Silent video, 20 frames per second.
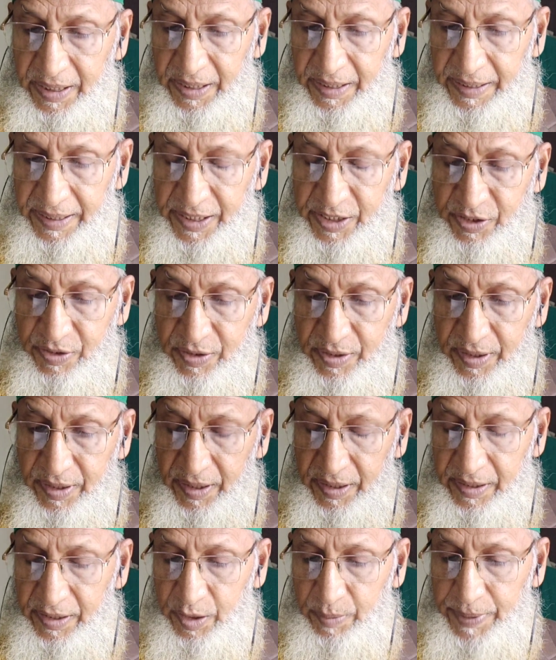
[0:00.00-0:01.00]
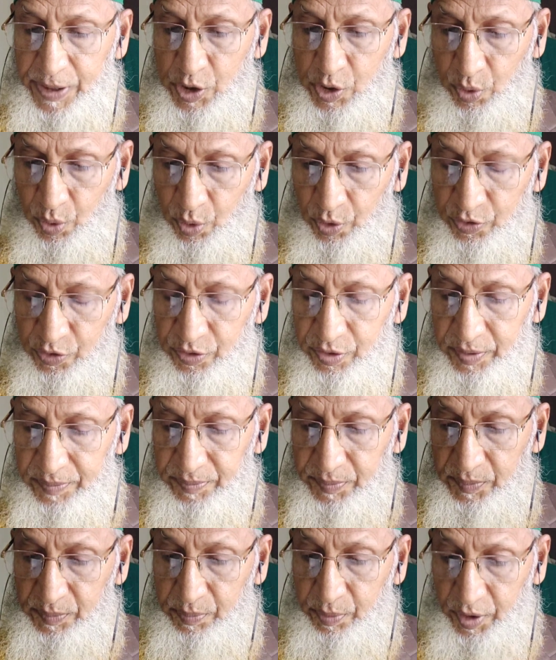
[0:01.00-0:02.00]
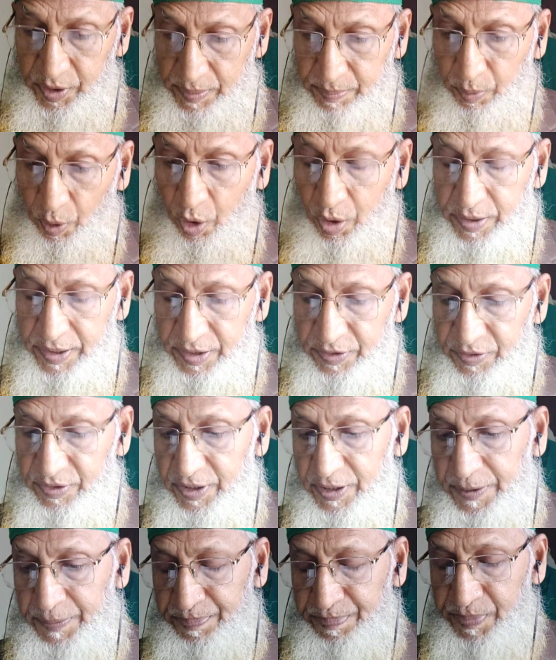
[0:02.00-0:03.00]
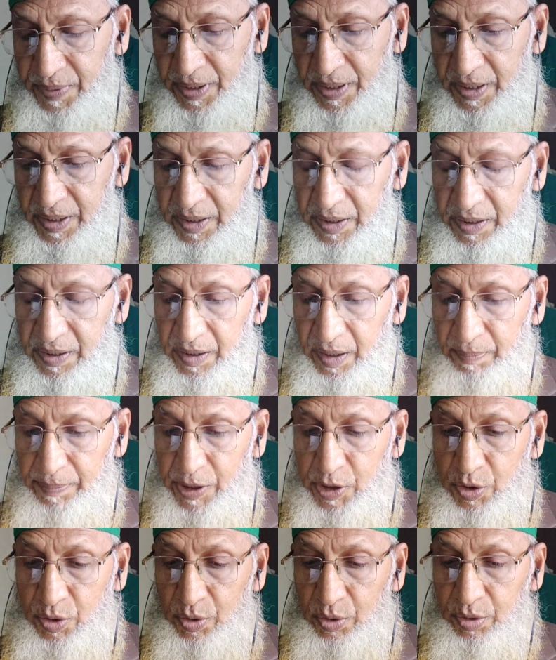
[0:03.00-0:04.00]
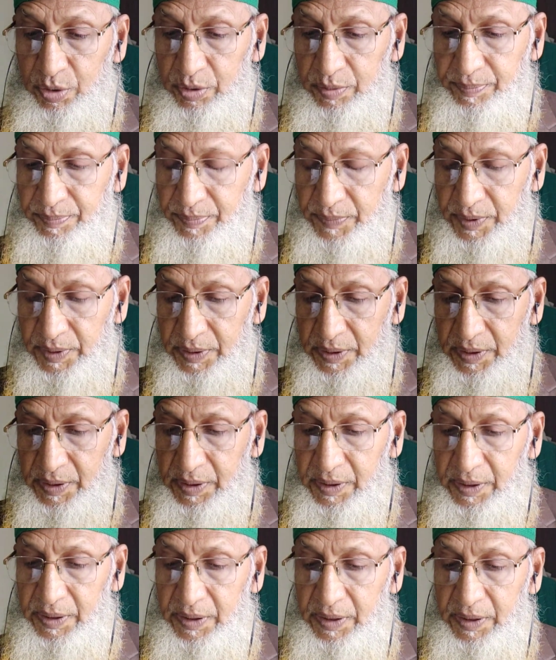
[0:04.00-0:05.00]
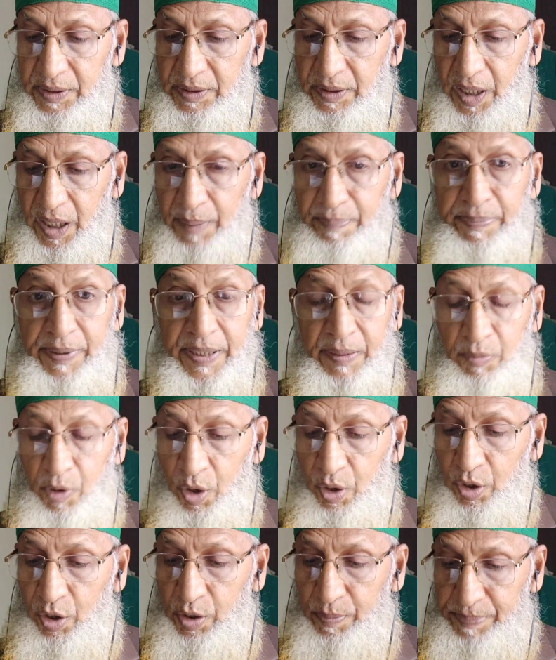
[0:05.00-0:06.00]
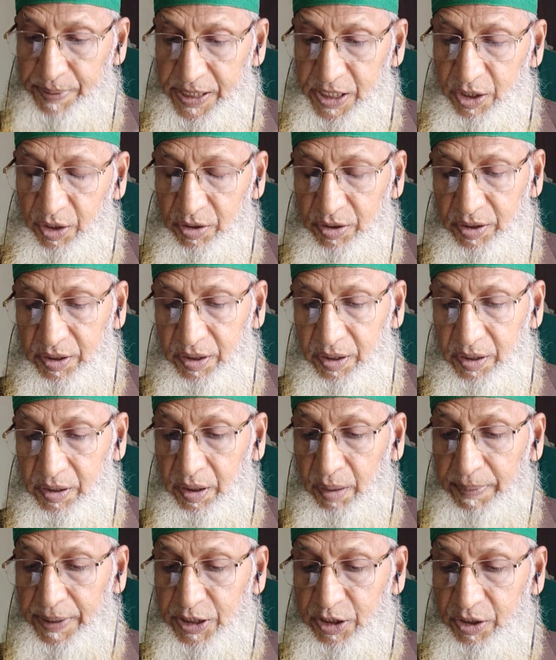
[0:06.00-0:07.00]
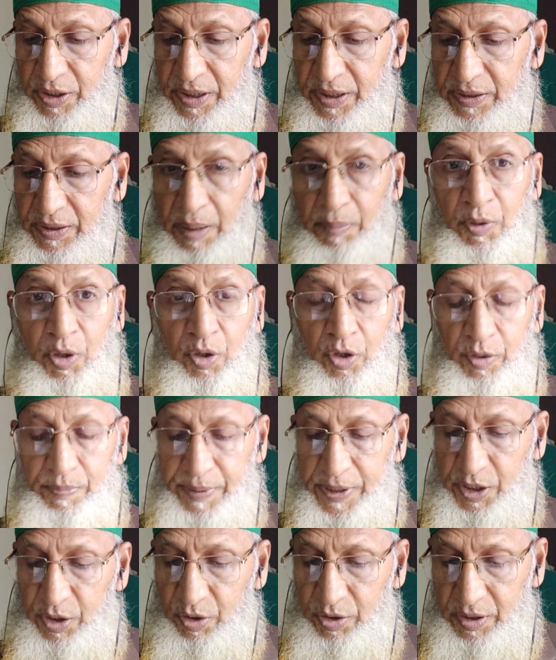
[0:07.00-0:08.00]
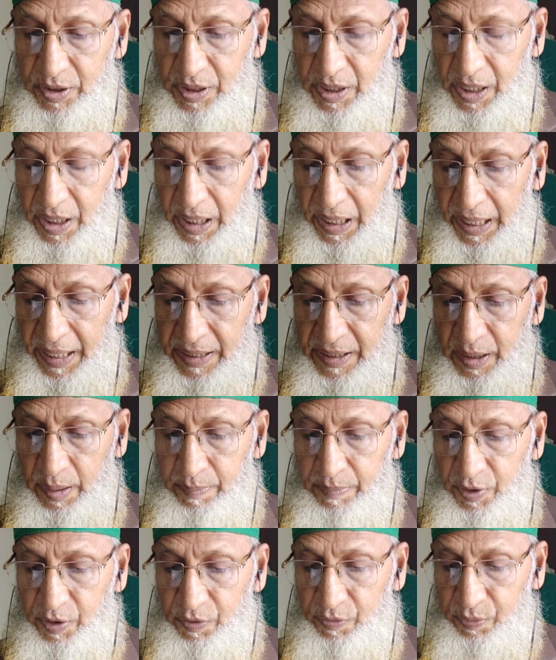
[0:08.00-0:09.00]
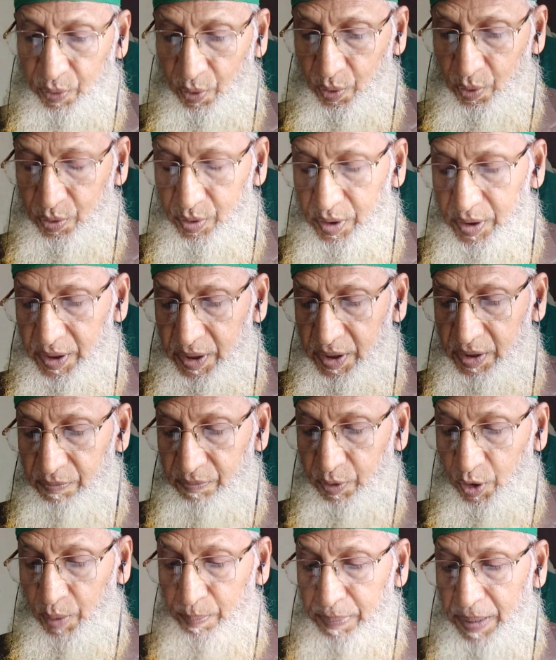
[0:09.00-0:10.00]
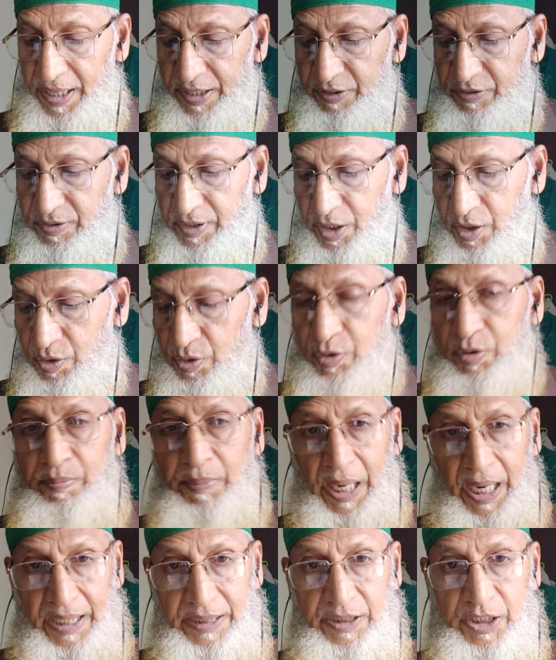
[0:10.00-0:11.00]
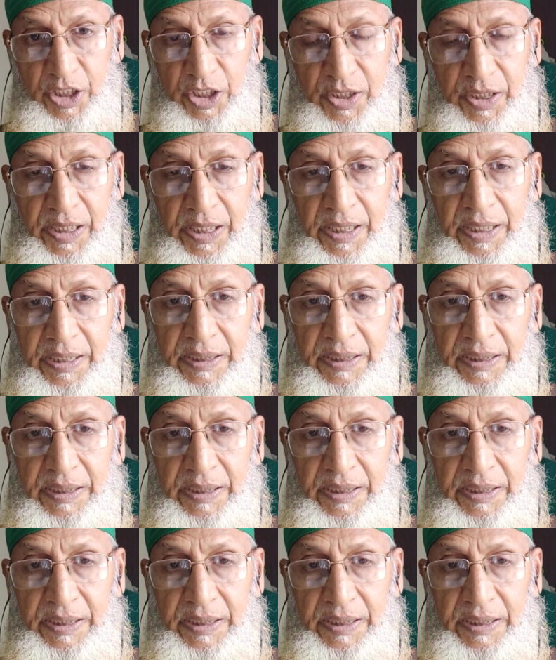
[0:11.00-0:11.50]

Next, you may choose for importance. Number 2, the pre-Mughal period. Number 3, the Mughal period. And number 4, from Pakistan to Bangladesh.